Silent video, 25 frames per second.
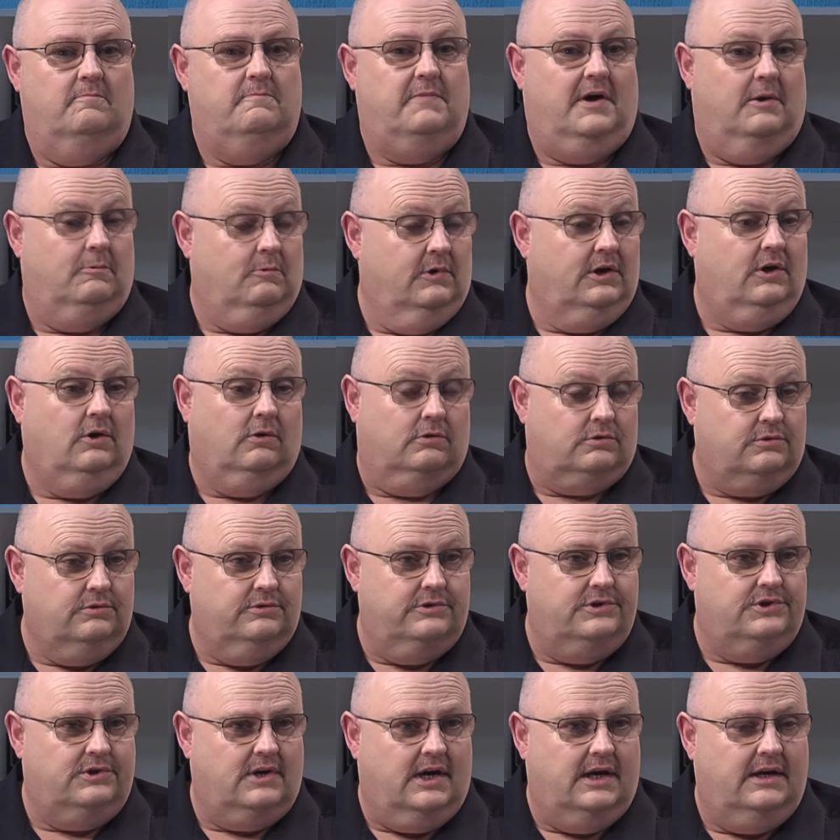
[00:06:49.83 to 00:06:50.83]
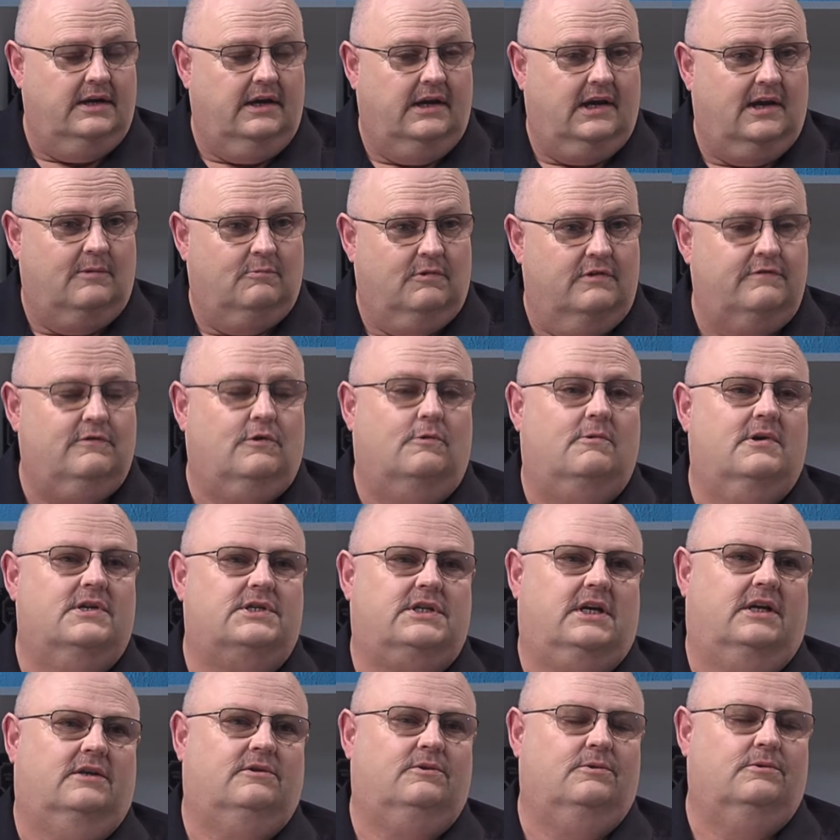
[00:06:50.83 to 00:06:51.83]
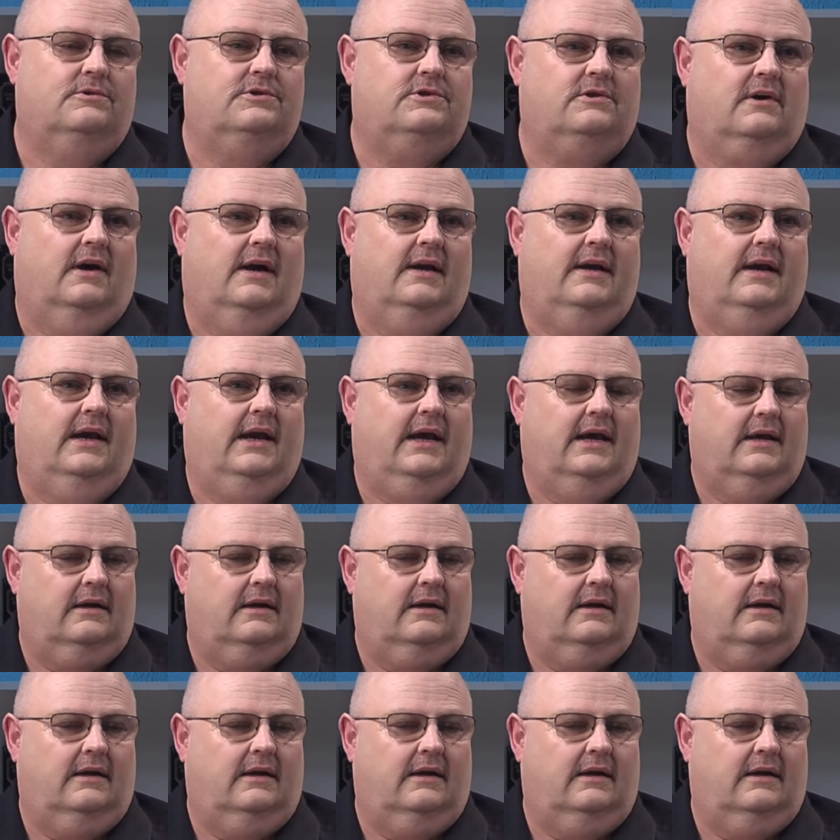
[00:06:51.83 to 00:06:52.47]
but we got good training and we've always had good training,